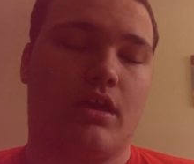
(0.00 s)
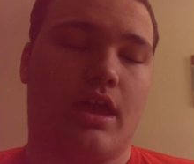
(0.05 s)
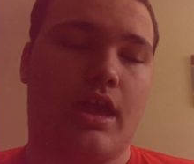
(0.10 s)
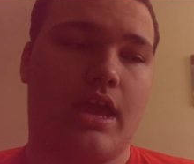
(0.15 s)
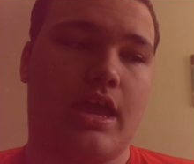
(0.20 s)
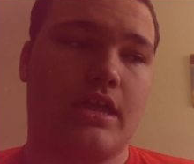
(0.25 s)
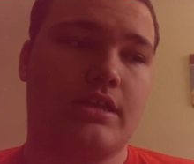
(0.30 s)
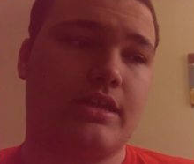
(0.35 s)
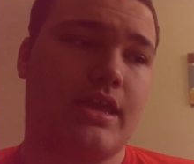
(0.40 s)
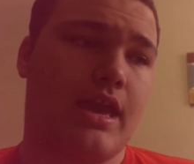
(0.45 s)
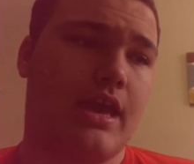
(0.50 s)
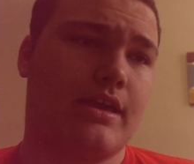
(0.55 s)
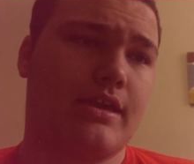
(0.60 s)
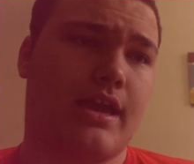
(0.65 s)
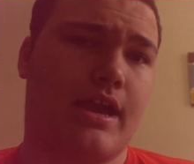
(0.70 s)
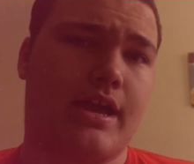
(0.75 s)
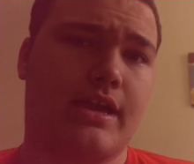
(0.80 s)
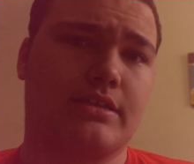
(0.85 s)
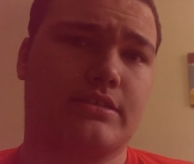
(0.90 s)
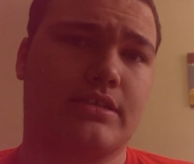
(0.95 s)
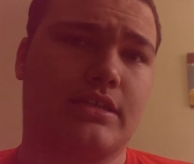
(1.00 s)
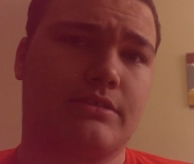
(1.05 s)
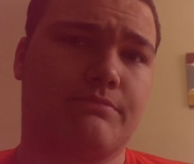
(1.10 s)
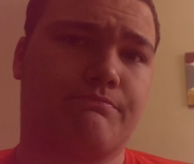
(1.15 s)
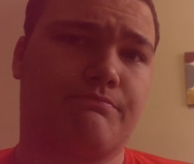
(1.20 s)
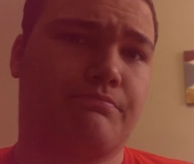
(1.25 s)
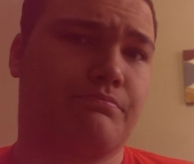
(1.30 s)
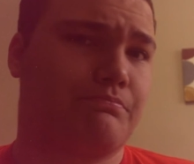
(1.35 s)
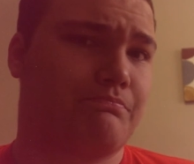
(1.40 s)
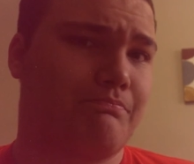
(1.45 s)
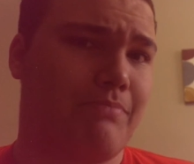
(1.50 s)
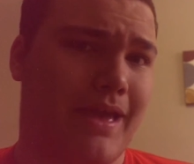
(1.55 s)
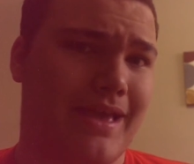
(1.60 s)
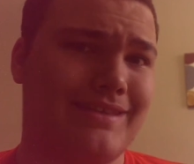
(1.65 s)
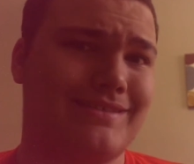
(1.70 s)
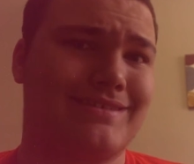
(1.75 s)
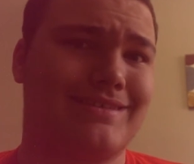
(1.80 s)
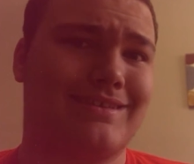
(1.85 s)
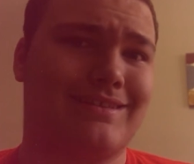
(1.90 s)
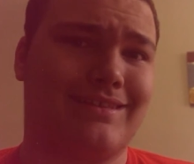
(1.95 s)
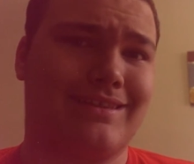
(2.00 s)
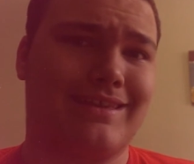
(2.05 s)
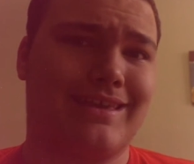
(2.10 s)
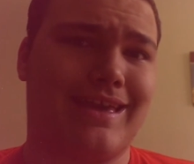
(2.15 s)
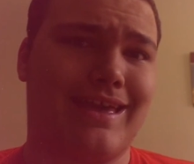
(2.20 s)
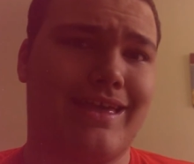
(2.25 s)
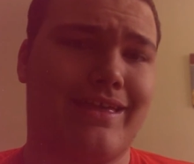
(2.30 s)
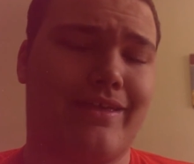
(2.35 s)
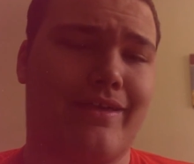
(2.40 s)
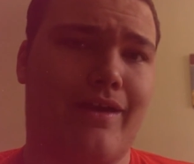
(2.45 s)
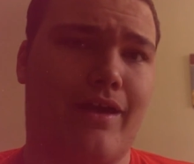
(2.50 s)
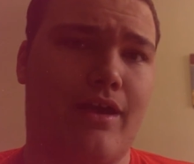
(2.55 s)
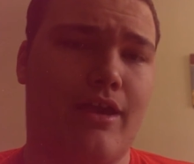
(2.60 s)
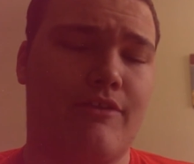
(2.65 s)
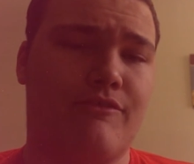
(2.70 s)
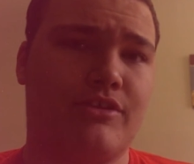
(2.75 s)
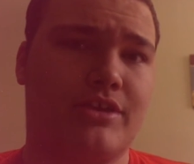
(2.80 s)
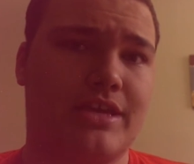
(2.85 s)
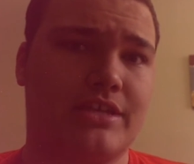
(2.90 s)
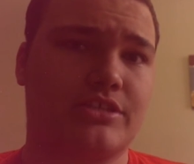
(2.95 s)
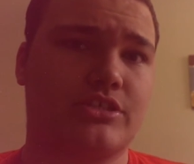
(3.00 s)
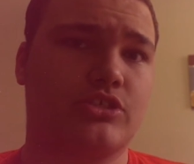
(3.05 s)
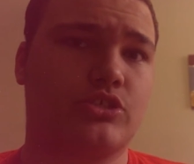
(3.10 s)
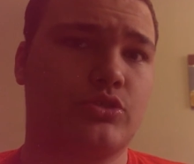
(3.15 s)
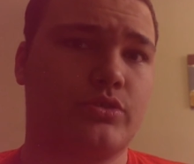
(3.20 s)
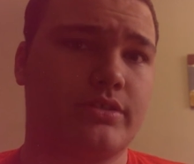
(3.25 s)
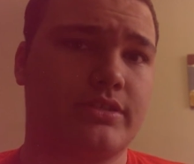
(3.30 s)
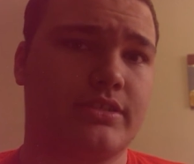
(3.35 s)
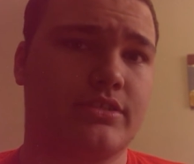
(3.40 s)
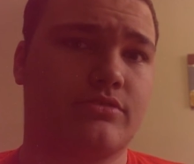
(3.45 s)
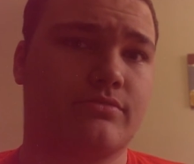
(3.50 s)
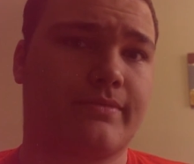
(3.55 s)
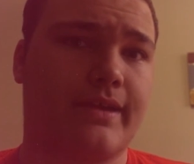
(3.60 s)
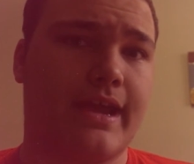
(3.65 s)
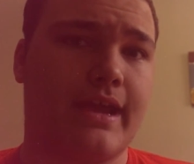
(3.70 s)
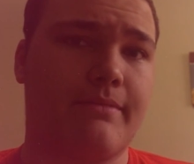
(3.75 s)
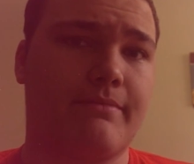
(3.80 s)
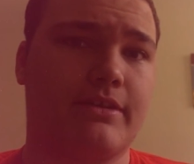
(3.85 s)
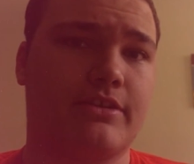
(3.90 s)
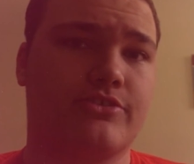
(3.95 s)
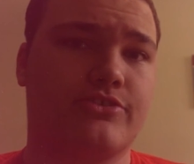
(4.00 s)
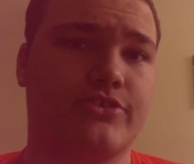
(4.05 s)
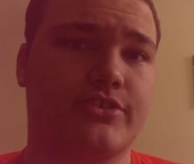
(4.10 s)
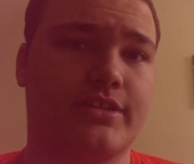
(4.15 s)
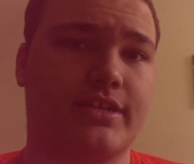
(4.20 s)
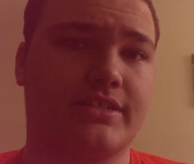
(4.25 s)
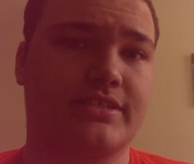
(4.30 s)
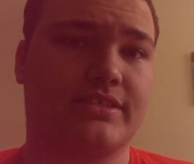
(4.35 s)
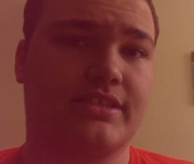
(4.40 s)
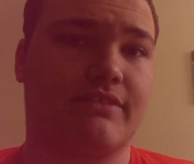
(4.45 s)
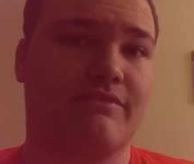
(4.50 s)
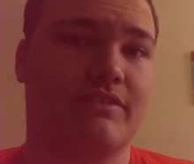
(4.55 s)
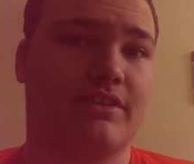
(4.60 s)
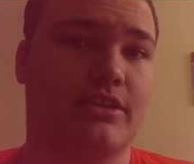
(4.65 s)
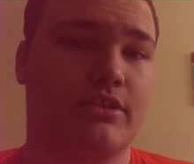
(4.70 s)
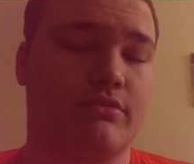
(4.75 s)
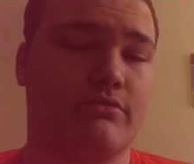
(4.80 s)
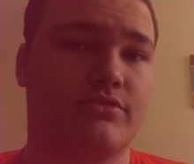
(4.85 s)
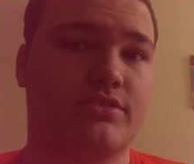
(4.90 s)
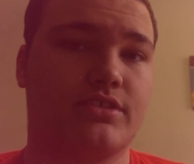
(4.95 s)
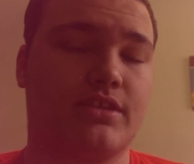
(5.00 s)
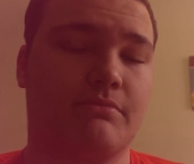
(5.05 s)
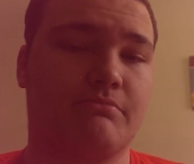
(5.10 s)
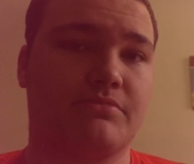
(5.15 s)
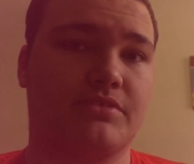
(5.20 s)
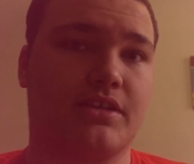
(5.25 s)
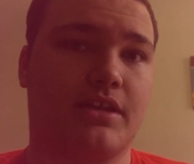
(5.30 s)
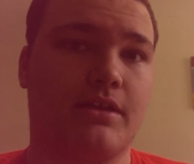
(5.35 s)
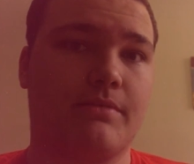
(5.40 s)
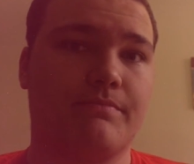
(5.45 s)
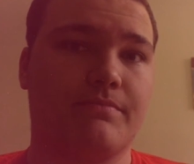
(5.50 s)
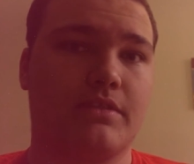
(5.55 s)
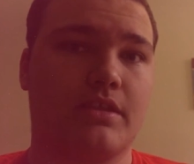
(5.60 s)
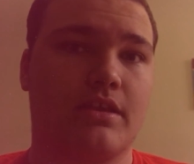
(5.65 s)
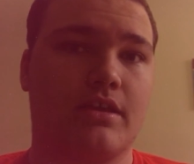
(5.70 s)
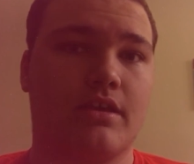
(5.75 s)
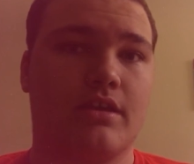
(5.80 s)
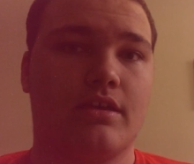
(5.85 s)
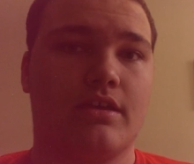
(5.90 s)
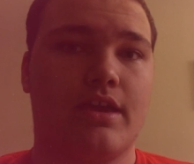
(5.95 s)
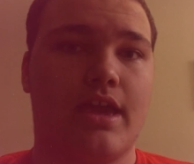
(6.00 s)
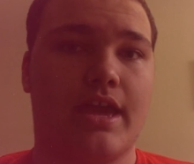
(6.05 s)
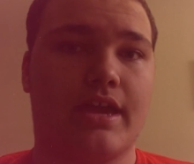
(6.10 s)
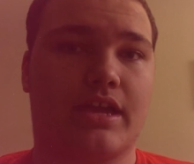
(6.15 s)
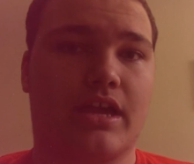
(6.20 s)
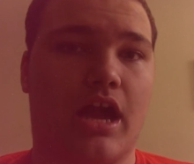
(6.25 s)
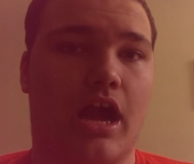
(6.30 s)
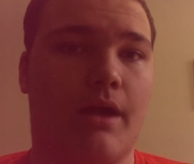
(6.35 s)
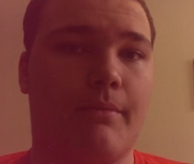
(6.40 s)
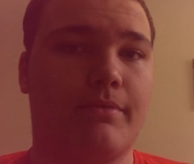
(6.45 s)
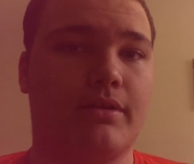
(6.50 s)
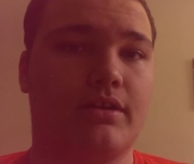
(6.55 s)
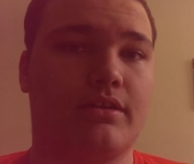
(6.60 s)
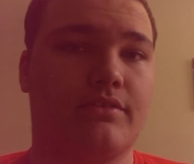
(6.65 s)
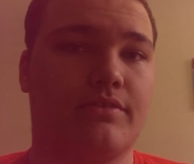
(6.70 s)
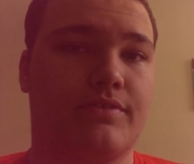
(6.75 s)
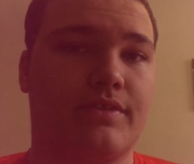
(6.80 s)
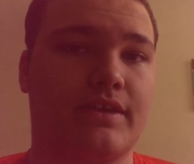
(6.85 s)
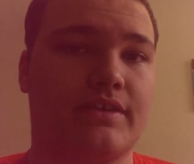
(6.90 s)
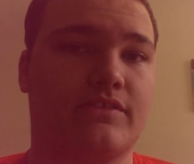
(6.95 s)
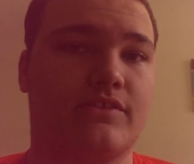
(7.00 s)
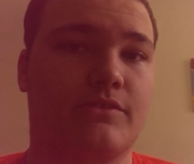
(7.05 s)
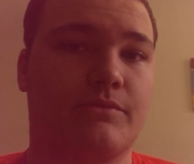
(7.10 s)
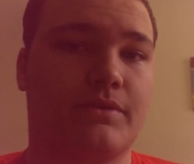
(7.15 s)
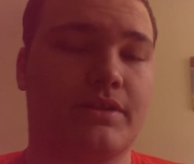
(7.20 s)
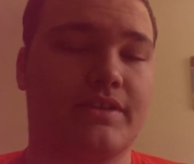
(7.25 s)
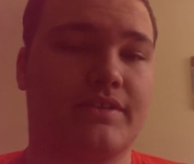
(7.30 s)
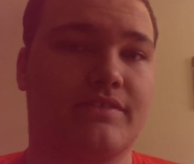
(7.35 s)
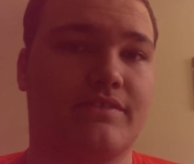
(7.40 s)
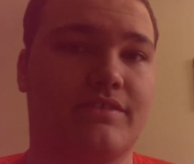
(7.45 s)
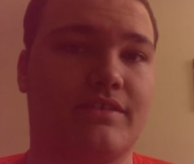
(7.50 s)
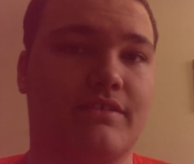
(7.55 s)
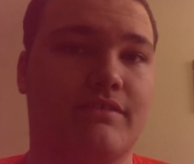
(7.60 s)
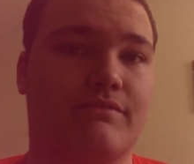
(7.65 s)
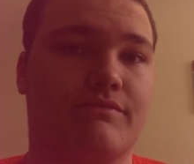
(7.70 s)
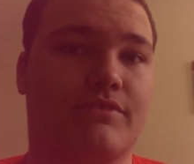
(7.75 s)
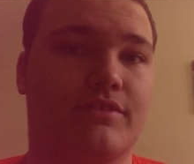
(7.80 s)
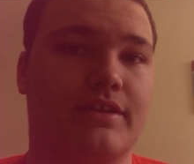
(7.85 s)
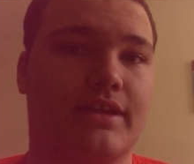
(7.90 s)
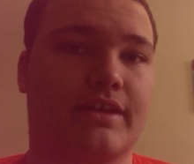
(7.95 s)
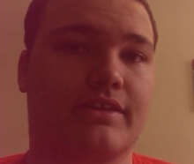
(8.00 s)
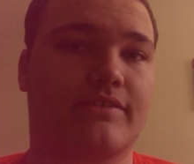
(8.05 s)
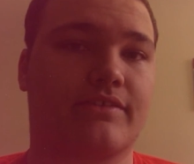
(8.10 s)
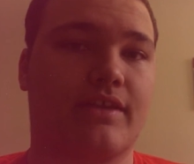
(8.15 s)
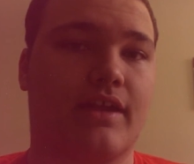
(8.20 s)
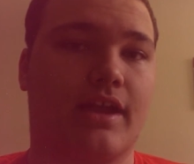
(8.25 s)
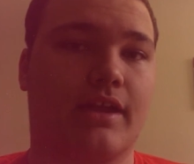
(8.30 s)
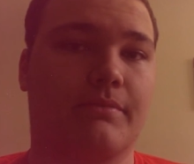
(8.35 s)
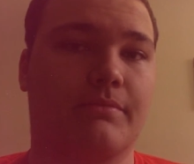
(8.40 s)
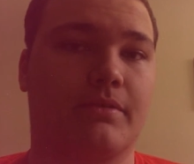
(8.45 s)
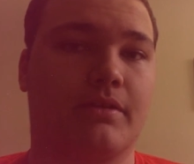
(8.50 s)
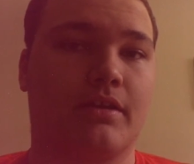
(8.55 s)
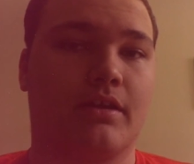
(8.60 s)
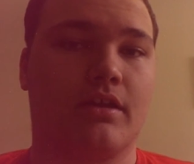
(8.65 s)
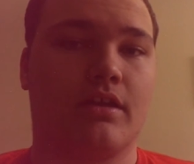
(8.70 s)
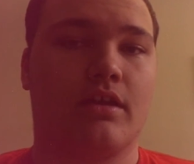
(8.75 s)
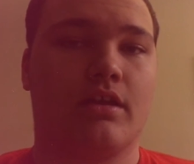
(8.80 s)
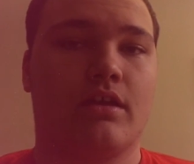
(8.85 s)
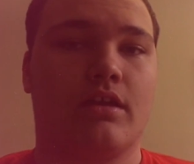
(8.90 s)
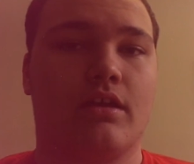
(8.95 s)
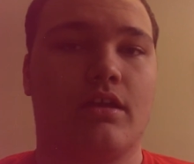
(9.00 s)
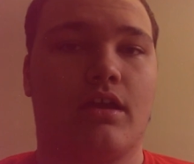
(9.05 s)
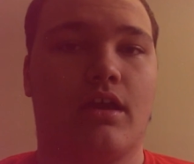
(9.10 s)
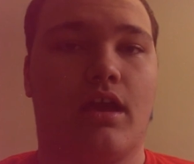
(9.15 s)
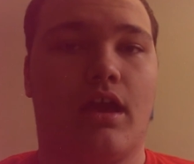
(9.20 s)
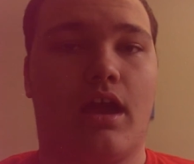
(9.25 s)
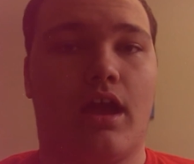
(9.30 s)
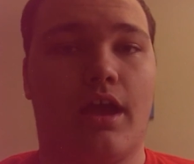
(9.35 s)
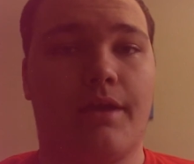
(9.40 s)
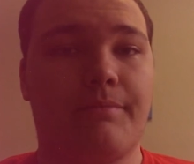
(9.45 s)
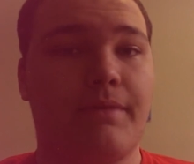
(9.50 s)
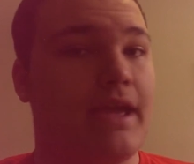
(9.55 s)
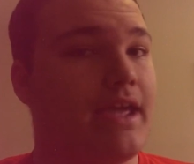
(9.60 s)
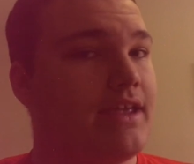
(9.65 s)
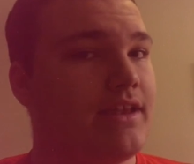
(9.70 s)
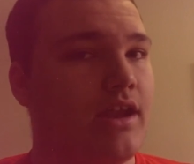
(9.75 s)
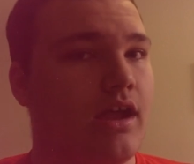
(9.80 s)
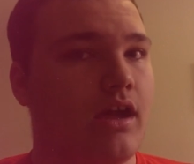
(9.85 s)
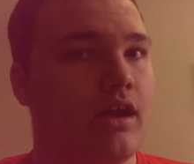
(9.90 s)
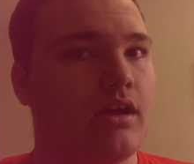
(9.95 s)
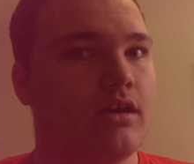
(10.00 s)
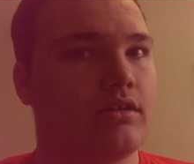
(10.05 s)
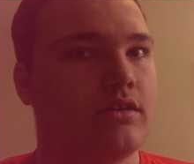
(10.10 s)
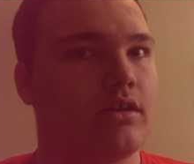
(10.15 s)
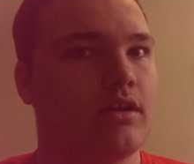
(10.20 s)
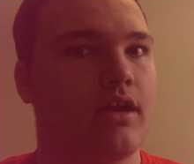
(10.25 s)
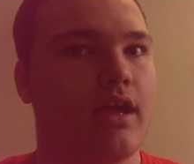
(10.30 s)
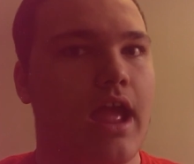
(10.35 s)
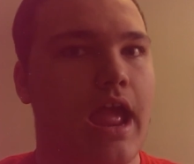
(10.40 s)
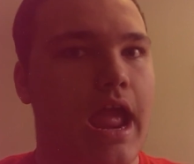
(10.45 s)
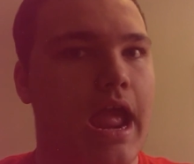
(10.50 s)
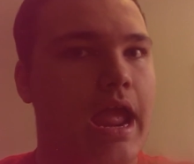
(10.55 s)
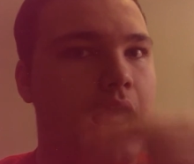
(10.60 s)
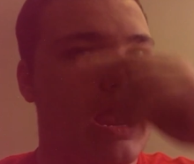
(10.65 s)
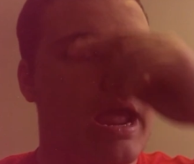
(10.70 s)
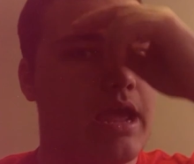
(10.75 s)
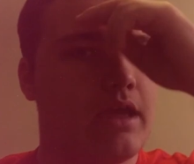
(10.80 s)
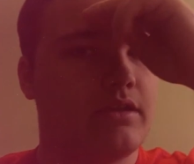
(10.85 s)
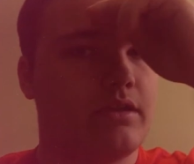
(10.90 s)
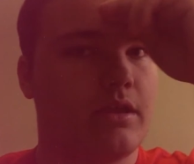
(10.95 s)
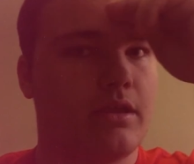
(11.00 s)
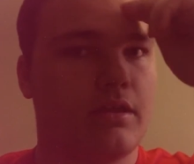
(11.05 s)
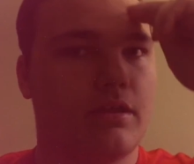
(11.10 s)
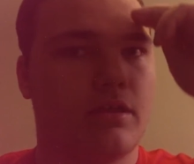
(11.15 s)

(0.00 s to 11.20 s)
And yeah, guys, that's basically it. If you guys enjoyed this rant, make sure you guys leave a huge thumbs up and comment on things you want to see for next time. I'm Hey Dog, and